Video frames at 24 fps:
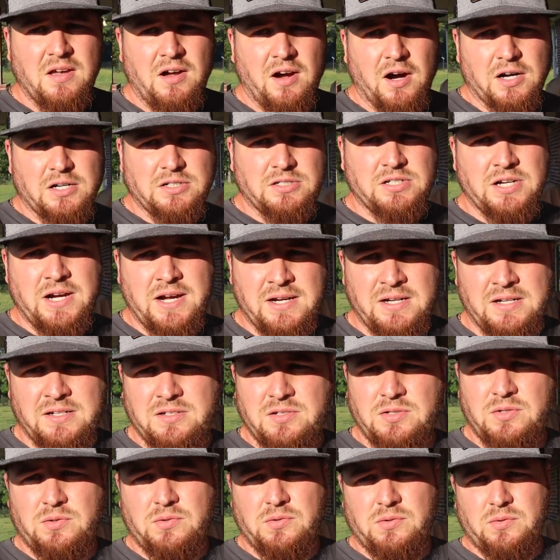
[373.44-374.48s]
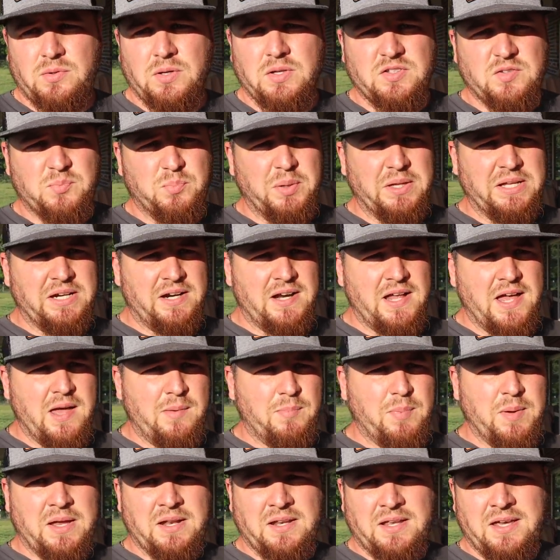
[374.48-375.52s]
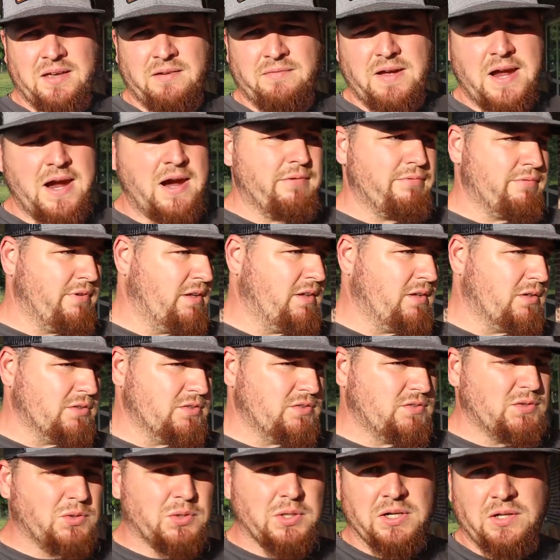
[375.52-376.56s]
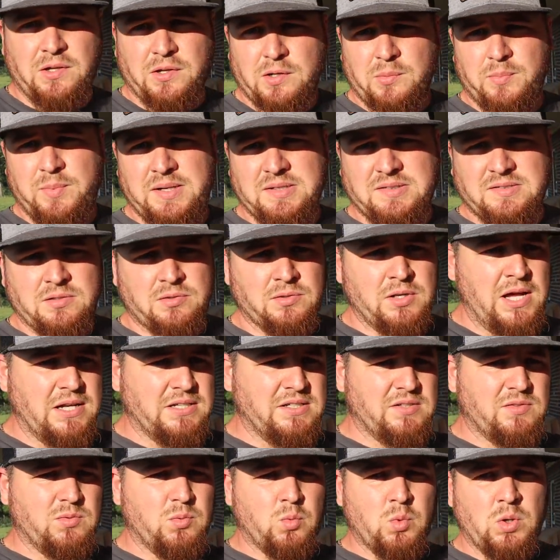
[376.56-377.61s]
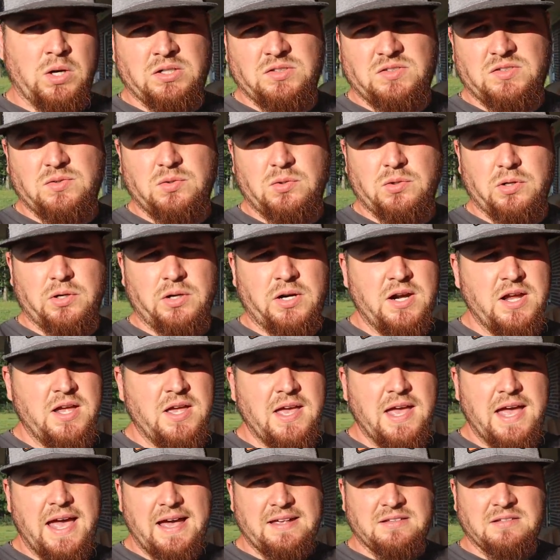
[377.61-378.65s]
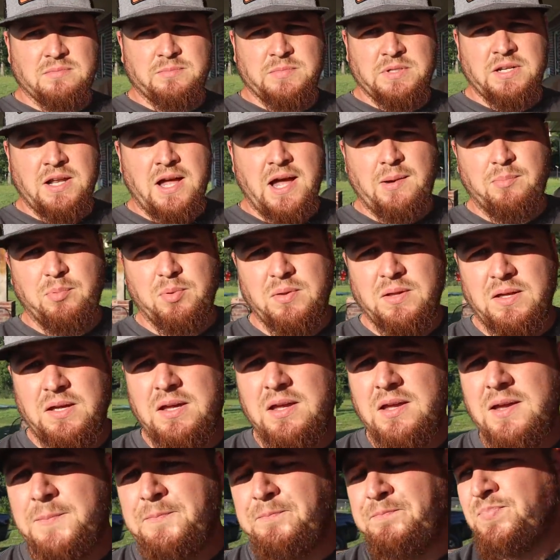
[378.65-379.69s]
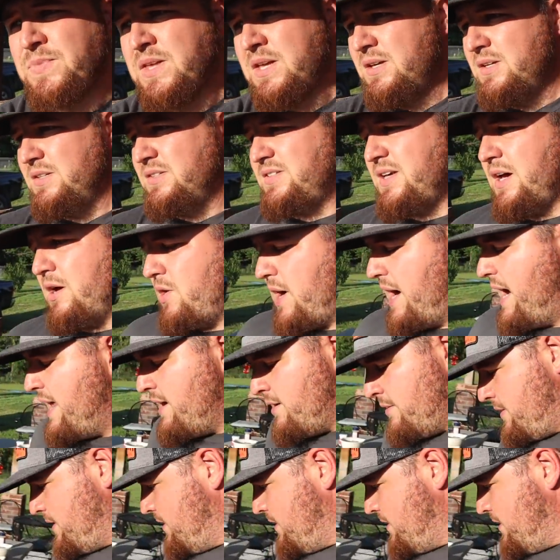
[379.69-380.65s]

are trying to split it up and give every little store a little bit, so not just one store has a monopoly. So I don't